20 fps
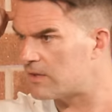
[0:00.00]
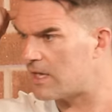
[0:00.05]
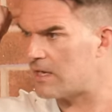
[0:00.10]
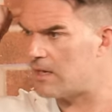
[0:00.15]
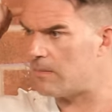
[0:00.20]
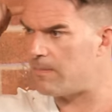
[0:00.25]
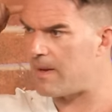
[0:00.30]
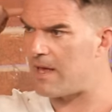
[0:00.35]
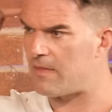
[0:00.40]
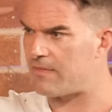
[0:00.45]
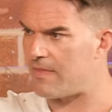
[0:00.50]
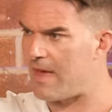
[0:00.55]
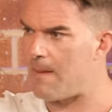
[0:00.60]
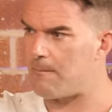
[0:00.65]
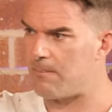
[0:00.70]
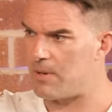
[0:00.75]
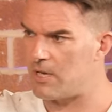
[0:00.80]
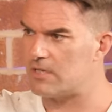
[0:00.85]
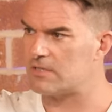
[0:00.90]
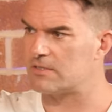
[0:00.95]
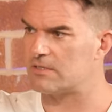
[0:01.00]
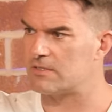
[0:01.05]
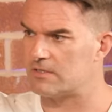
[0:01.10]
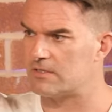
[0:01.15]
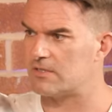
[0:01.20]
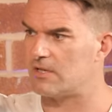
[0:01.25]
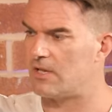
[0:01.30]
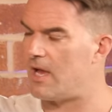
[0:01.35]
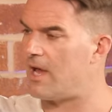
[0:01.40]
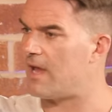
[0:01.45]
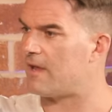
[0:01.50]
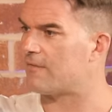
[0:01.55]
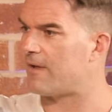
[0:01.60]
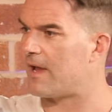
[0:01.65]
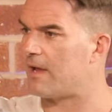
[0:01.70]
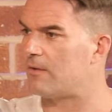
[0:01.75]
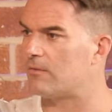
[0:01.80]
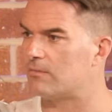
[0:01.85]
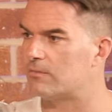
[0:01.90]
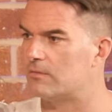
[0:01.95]
Think about that person's life,
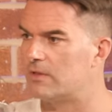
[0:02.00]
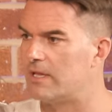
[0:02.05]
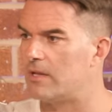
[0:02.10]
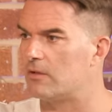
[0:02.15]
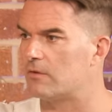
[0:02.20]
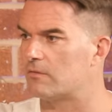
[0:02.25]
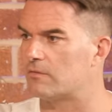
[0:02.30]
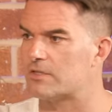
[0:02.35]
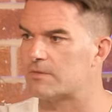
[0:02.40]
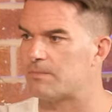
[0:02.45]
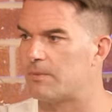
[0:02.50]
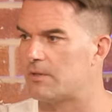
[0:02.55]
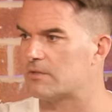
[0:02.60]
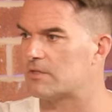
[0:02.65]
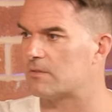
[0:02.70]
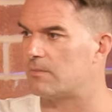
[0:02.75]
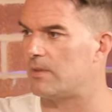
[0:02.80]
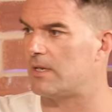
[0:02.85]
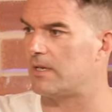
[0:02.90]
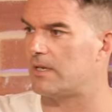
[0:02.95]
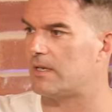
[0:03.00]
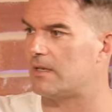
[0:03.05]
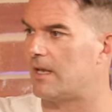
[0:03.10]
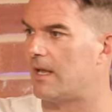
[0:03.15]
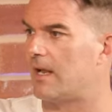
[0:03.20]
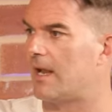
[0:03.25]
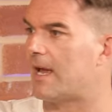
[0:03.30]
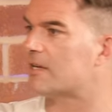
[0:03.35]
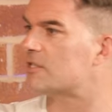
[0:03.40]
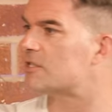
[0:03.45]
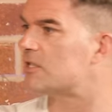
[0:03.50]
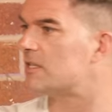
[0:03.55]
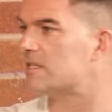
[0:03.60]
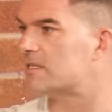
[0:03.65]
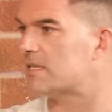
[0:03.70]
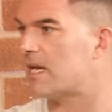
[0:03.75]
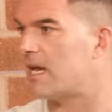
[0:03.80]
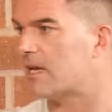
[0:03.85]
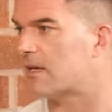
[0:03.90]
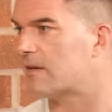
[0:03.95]
how little responsibility they'll actually
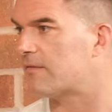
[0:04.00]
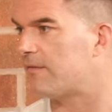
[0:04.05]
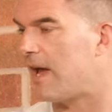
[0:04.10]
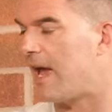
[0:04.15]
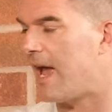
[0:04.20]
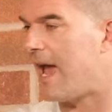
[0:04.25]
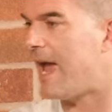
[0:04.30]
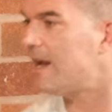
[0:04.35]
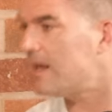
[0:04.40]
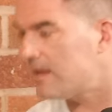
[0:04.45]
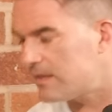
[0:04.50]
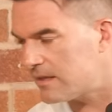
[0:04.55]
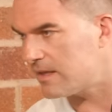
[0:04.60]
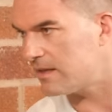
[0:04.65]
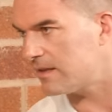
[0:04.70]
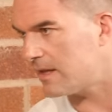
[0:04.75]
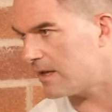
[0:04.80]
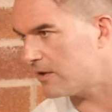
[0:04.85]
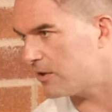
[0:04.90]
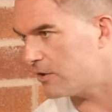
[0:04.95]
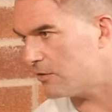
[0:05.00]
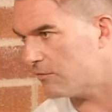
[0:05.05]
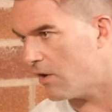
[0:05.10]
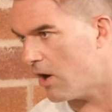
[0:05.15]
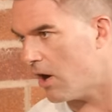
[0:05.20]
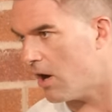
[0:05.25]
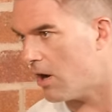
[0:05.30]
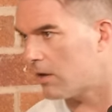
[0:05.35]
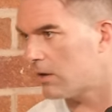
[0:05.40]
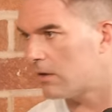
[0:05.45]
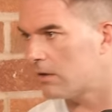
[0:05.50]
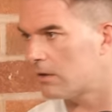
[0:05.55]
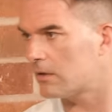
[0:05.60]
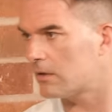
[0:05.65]
take for anything they do wrong.